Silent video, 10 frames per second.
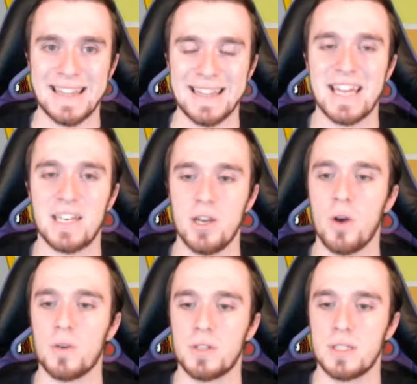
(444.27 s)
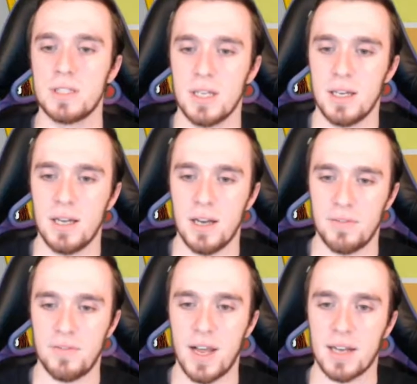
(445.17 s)
Lead Yolk's
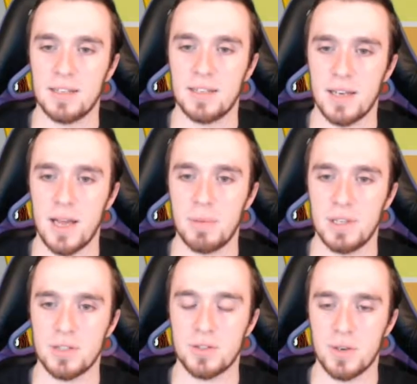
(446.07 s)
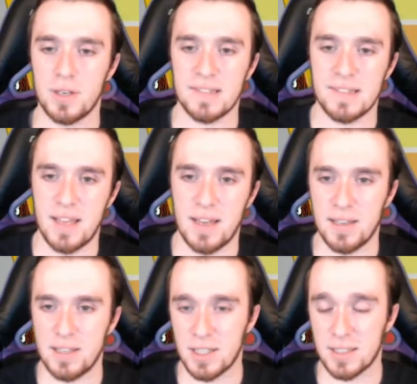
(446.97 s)
effect to not be destroyed instead.
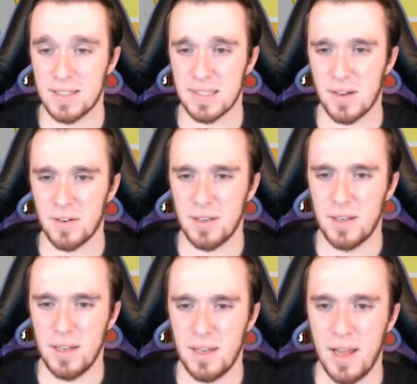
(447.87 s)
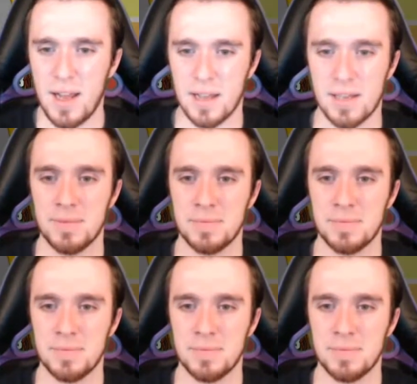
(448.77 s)
Check this out. Hang on.